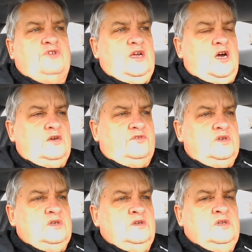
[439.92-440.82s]

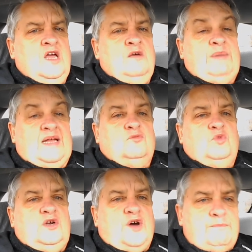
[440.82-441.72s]
over it, but
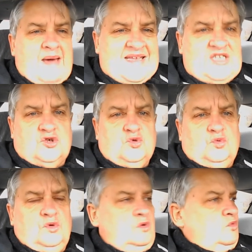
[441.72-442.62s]
we've got to make
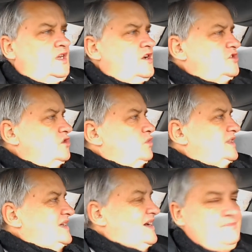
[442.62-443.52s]
do. We've got to do
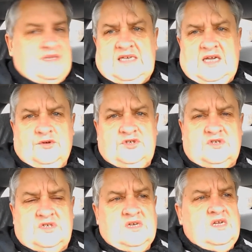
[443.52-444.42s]
what the government
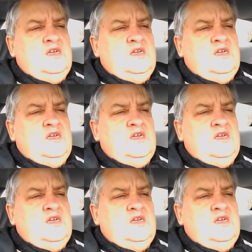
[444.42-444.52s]
tells us.